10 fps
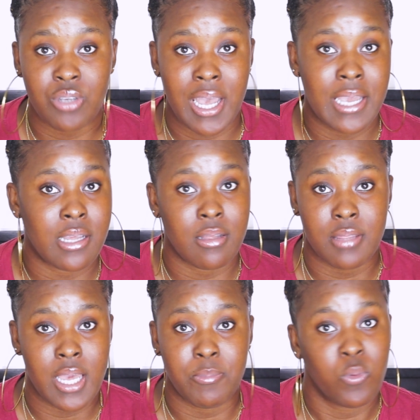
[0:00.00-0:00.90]

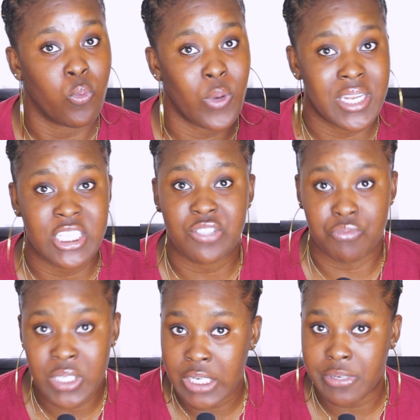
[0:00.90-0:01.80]
try them when
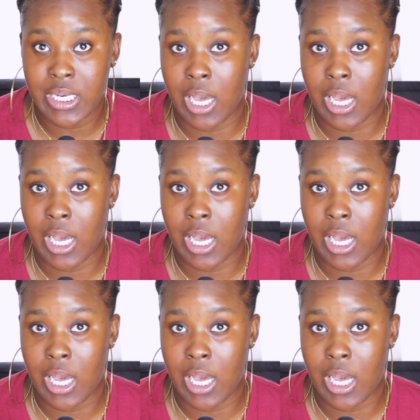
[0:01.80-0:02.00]
it's really,